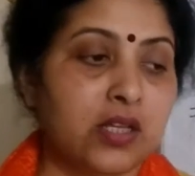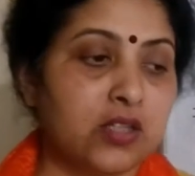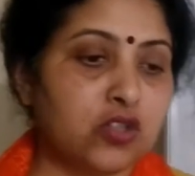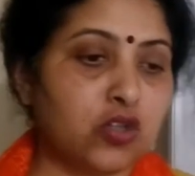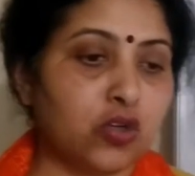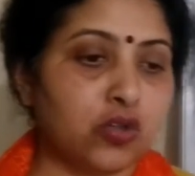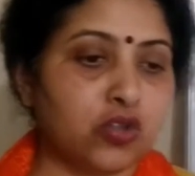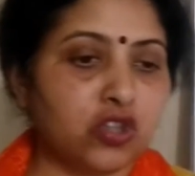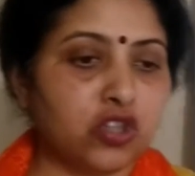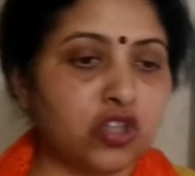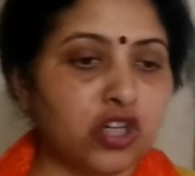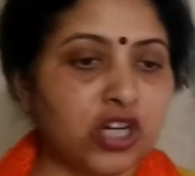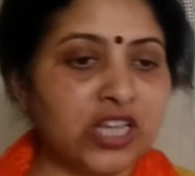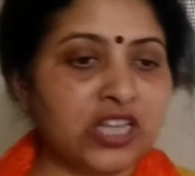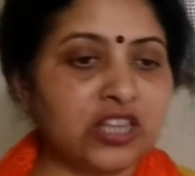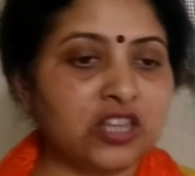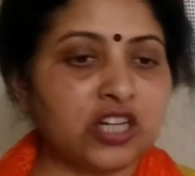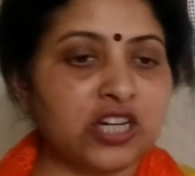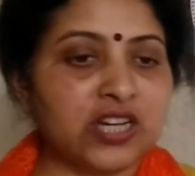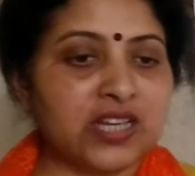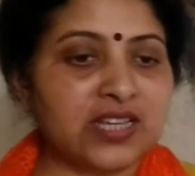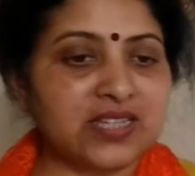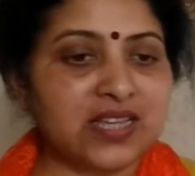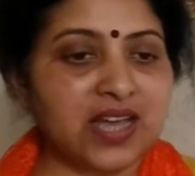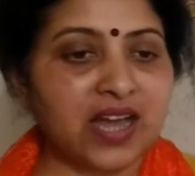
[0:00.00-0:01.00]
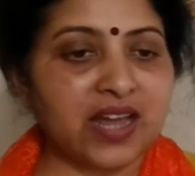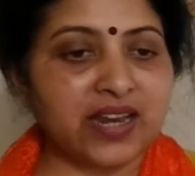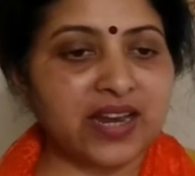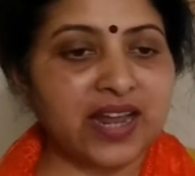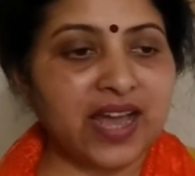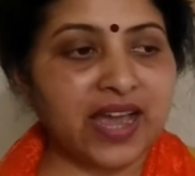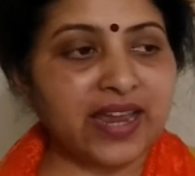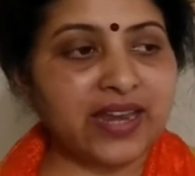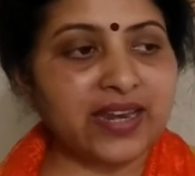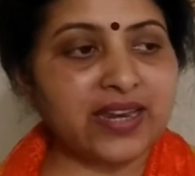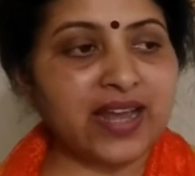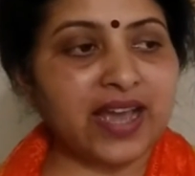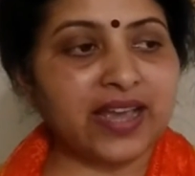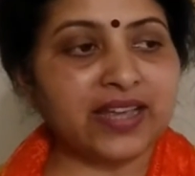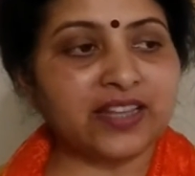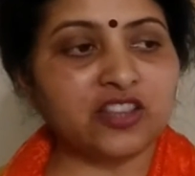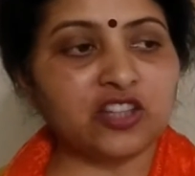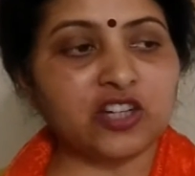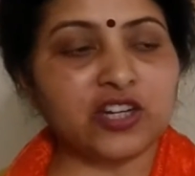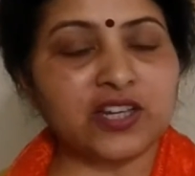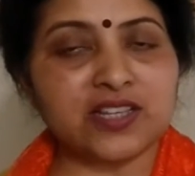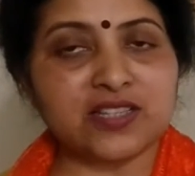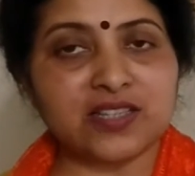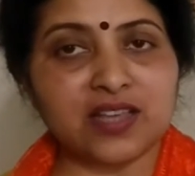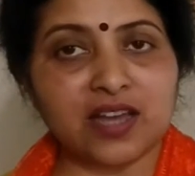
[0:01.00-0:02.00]
So 3 3s are 9, 9
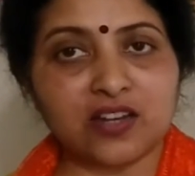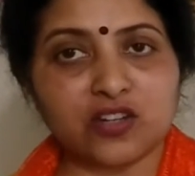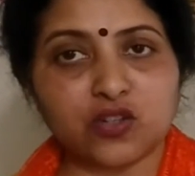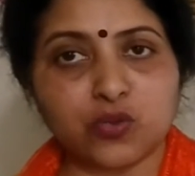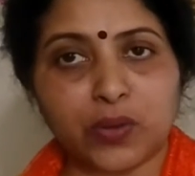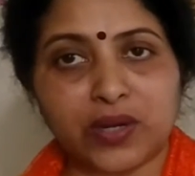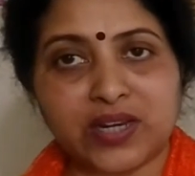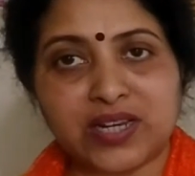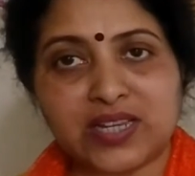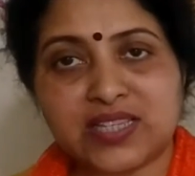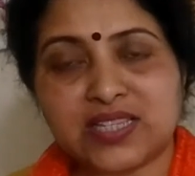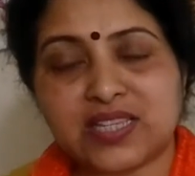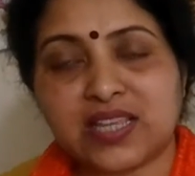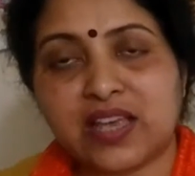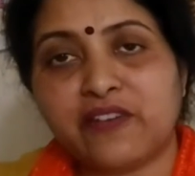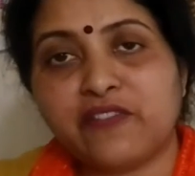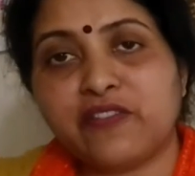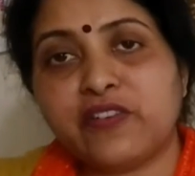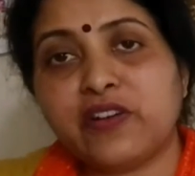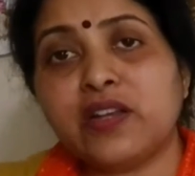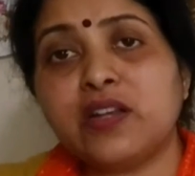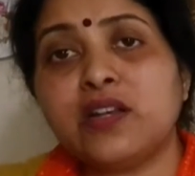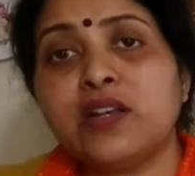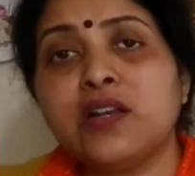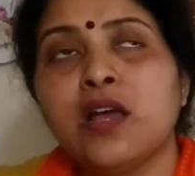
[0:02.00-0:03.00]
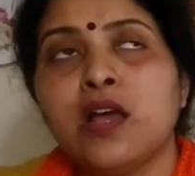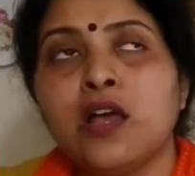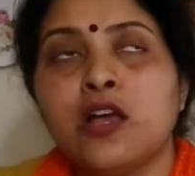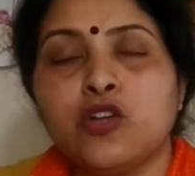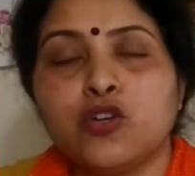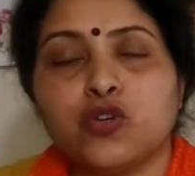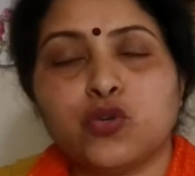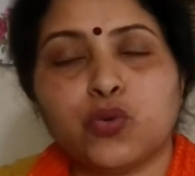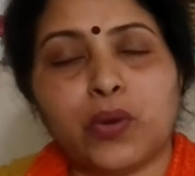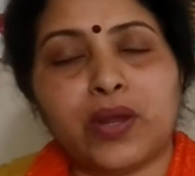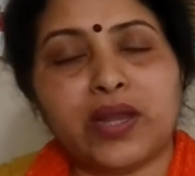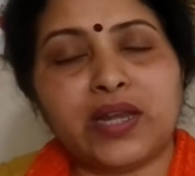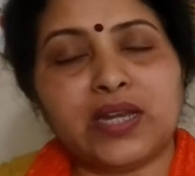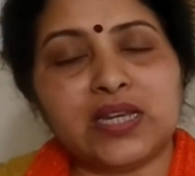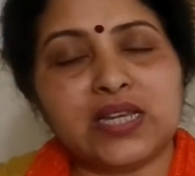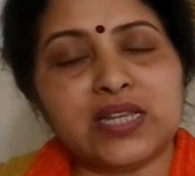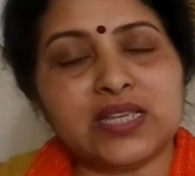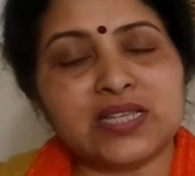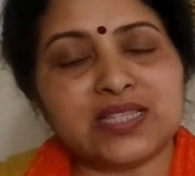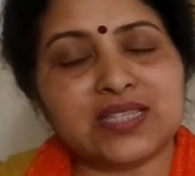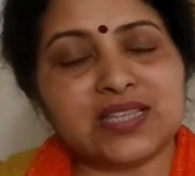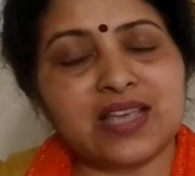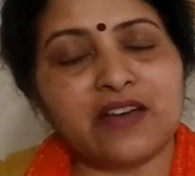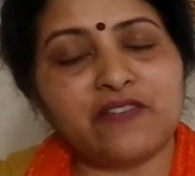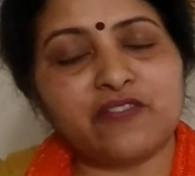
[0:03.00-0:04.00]
3s are 27,
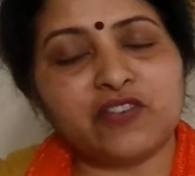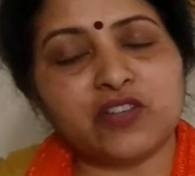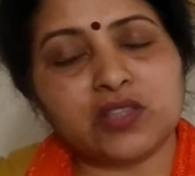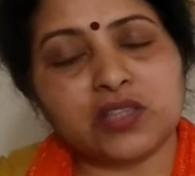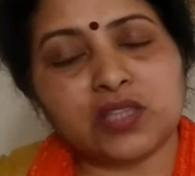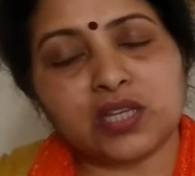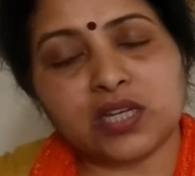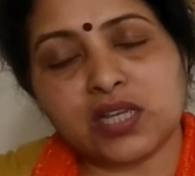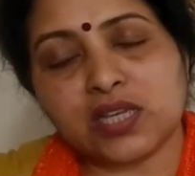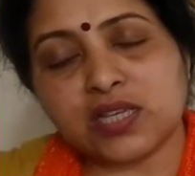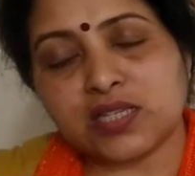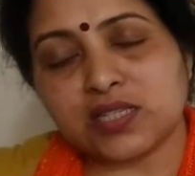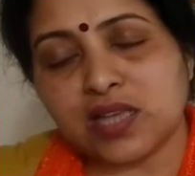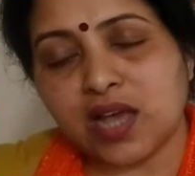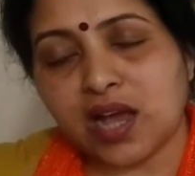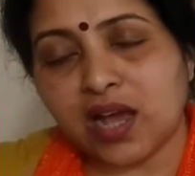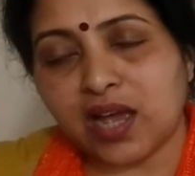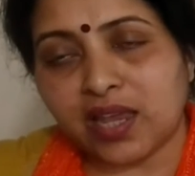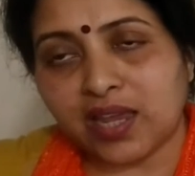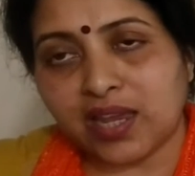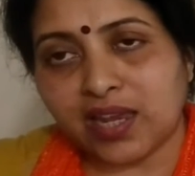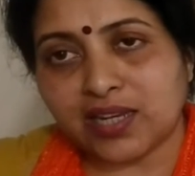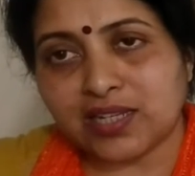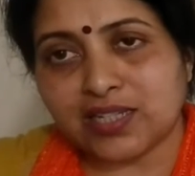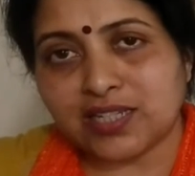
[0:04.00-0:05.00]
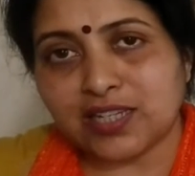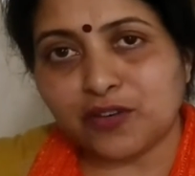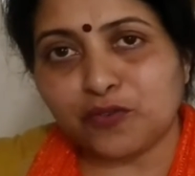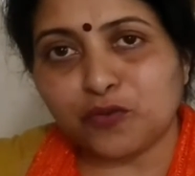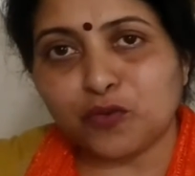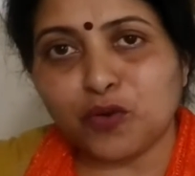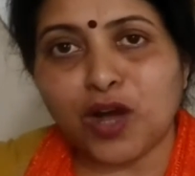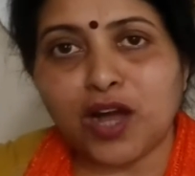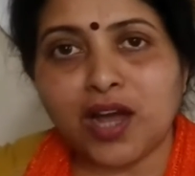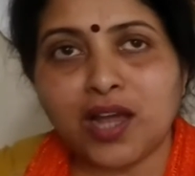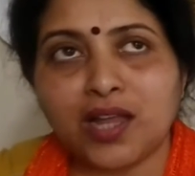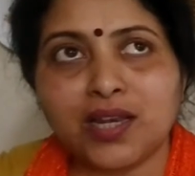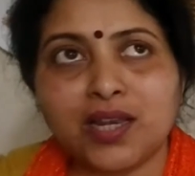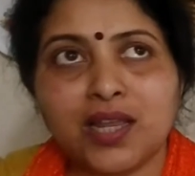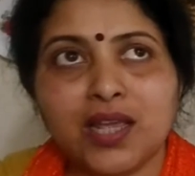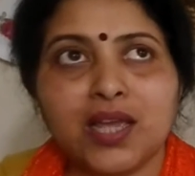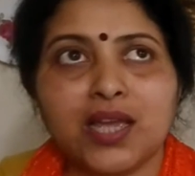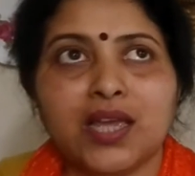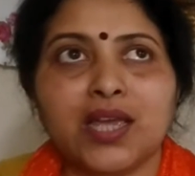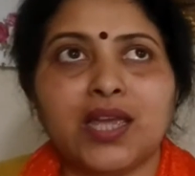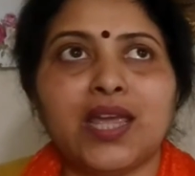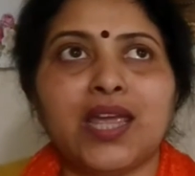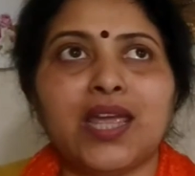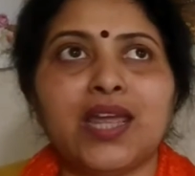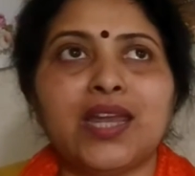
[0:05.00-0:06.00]
27 3s are 81,
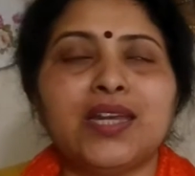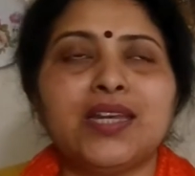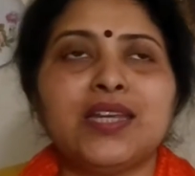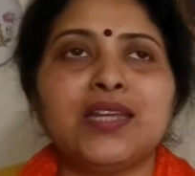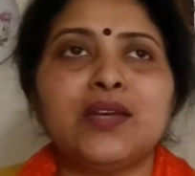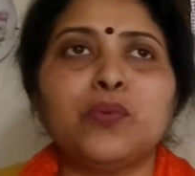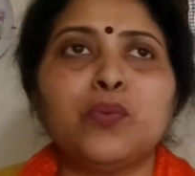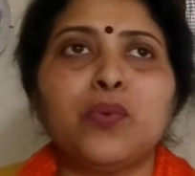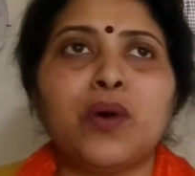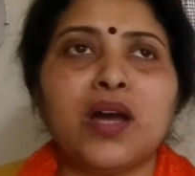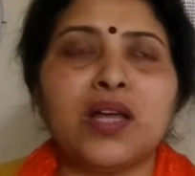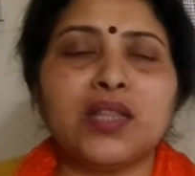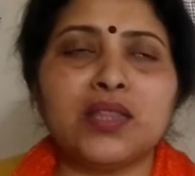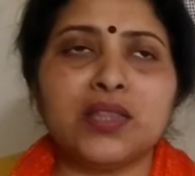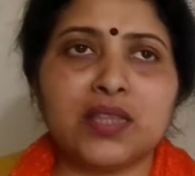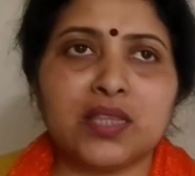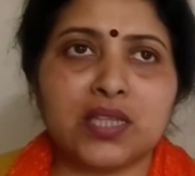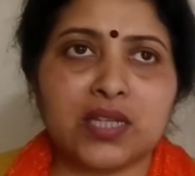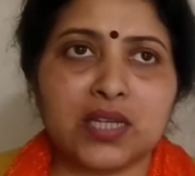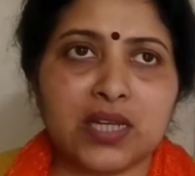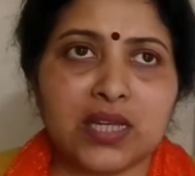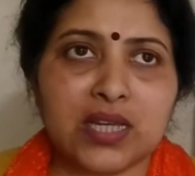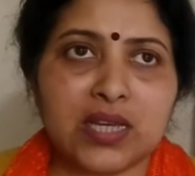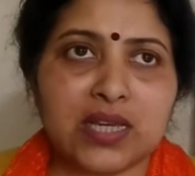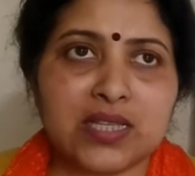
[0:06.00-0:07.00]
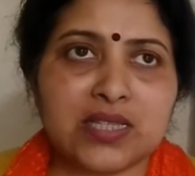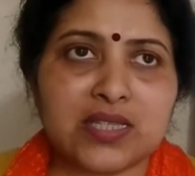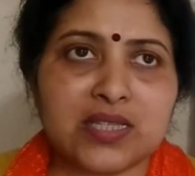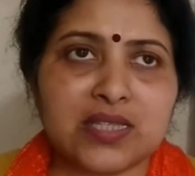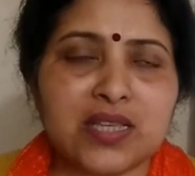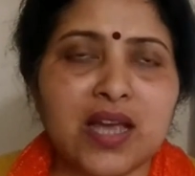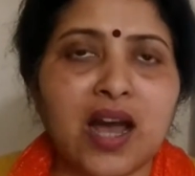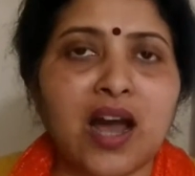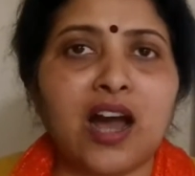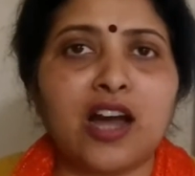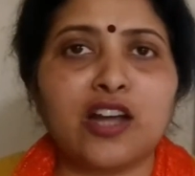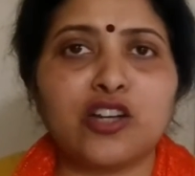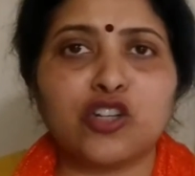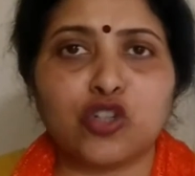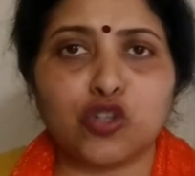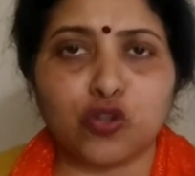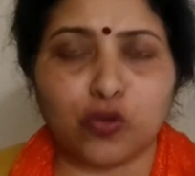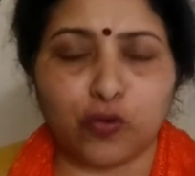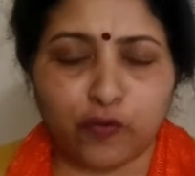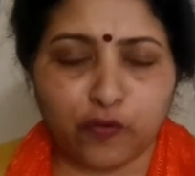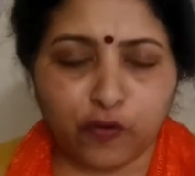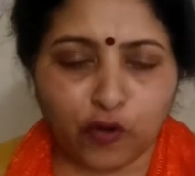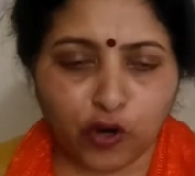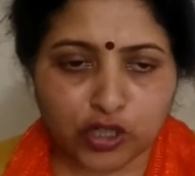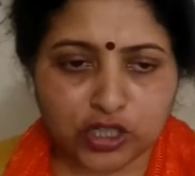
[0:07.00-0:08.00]
81 3s are
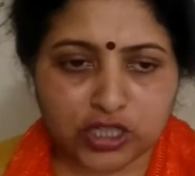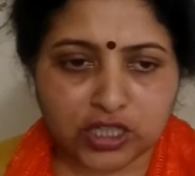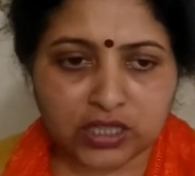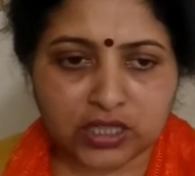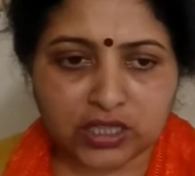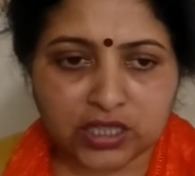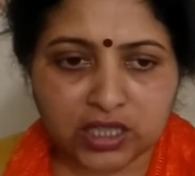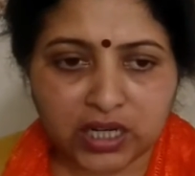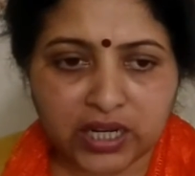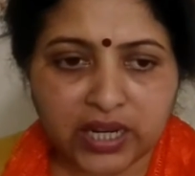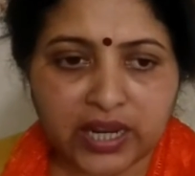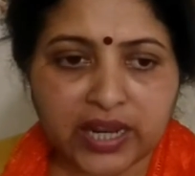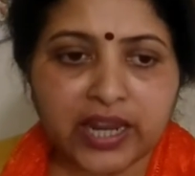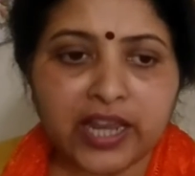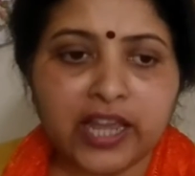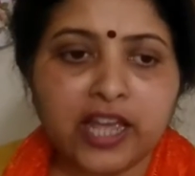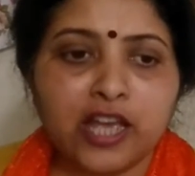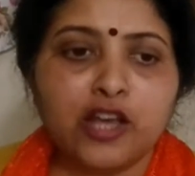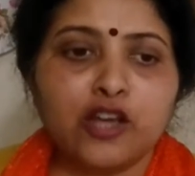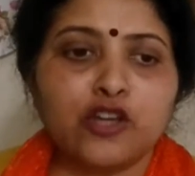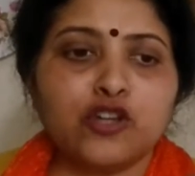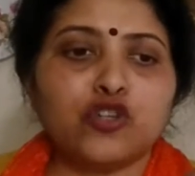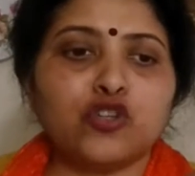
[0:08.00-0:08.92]
243,